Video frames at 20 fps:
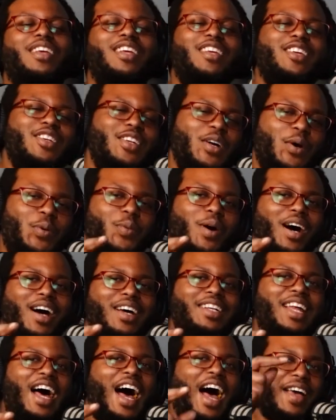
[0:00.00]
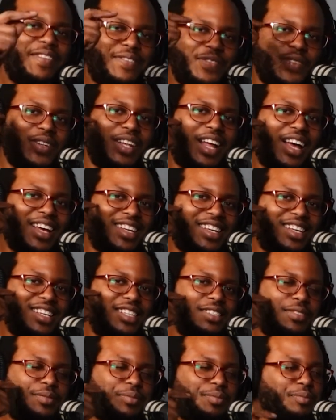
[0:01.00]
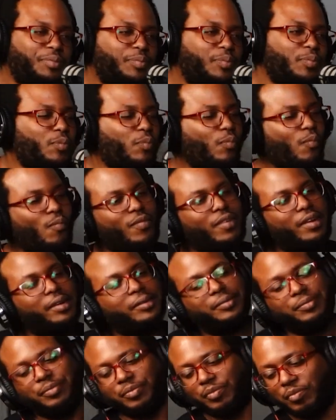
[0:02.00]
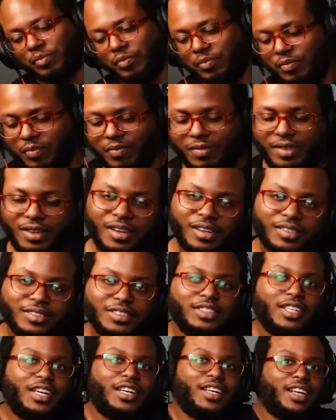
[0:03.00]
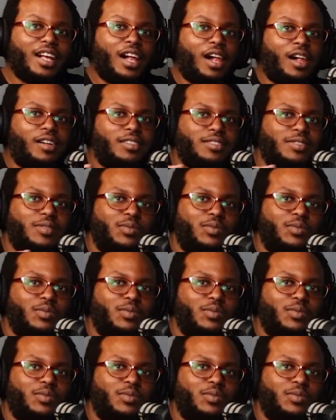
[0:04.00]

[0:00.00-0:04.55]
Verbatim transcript: You know what? I feel They're, like they're missing the mint garnish. I tell you that.